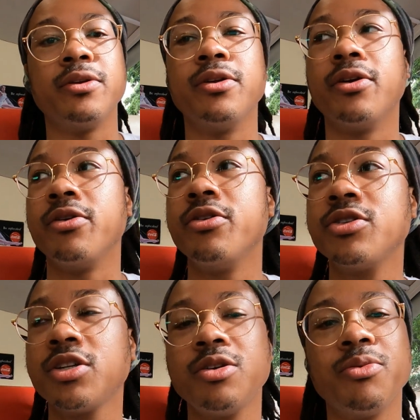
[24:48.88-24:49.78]
You know,
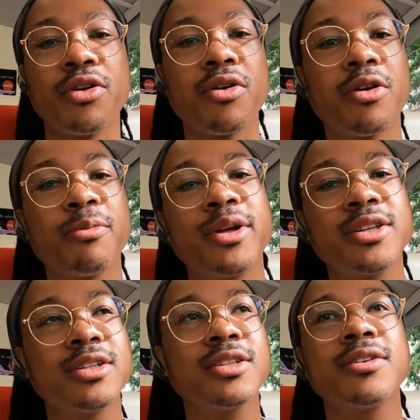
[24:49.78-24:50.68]
usually when you go to
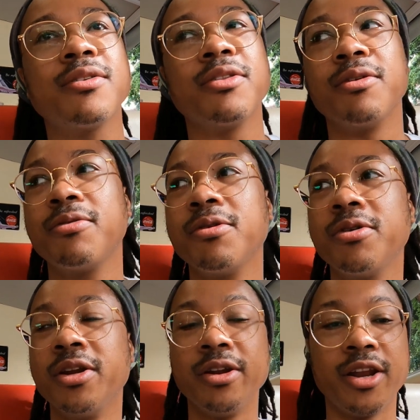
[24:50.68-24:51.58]
places, the
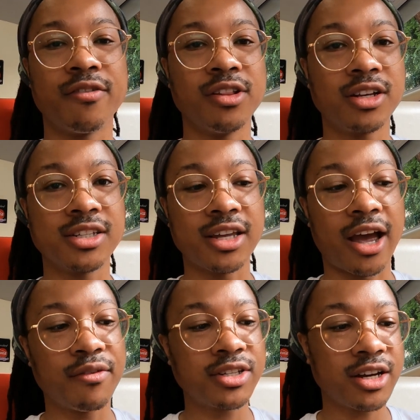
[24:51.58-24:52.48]
food never looks as
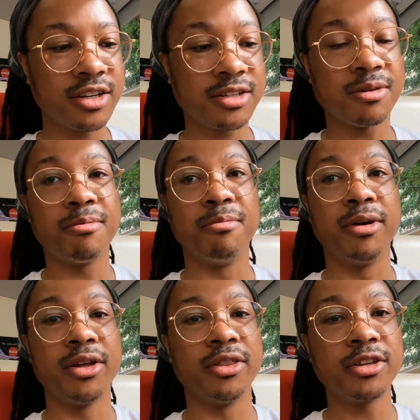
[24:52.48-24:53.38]
advertised,
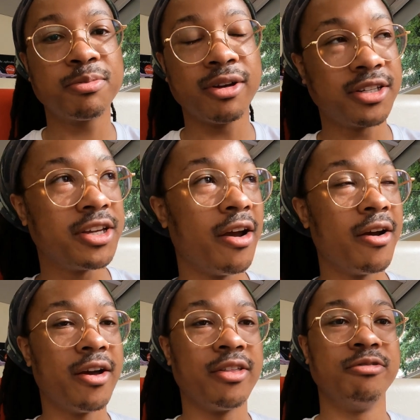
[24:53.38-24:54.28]
but this place
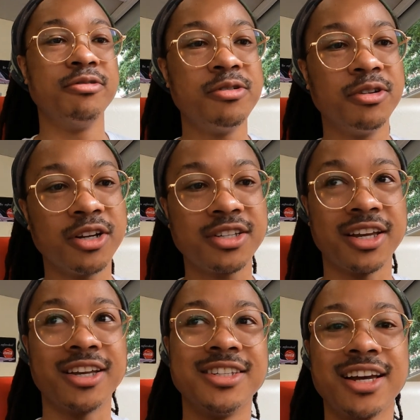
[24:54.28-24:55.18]
here, the food
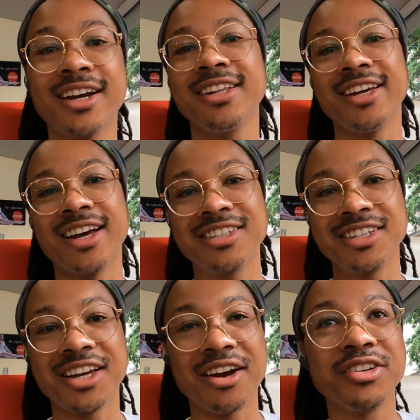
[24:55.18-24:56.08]
looks exactly as
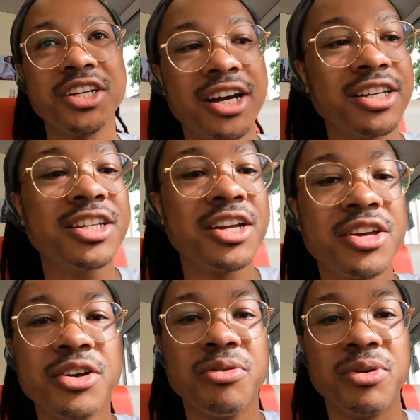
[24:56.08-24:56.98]
it's advertised,
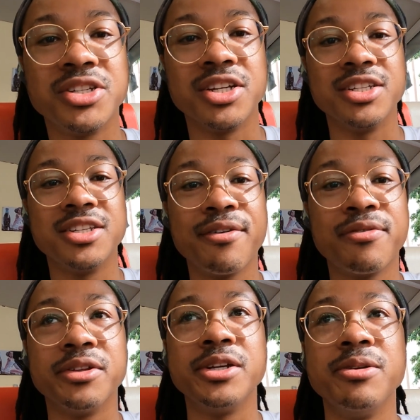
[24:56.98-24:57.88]
which is
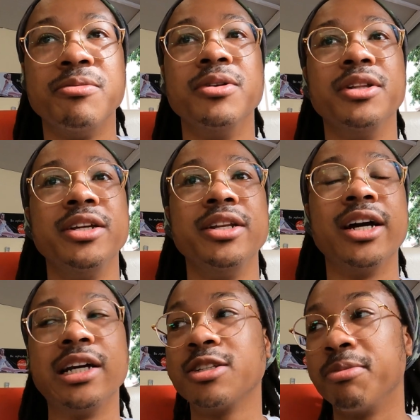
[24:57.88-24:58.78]
definitely really
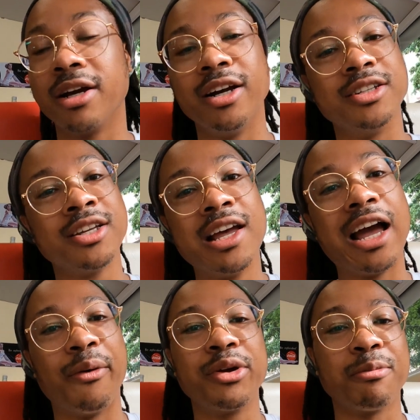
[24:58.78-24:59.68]
nice, because
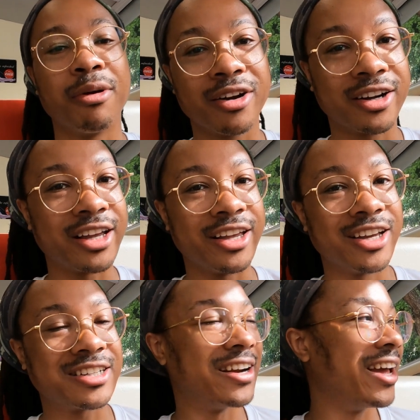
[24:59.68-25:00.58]
I went to Burger King
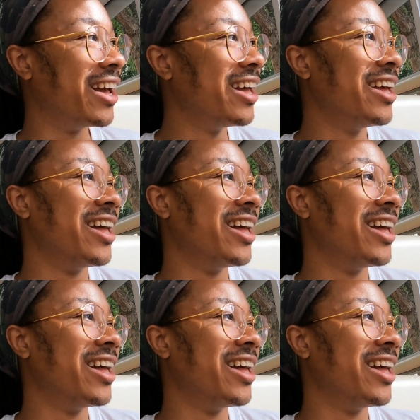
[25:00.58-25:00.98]
yesterday.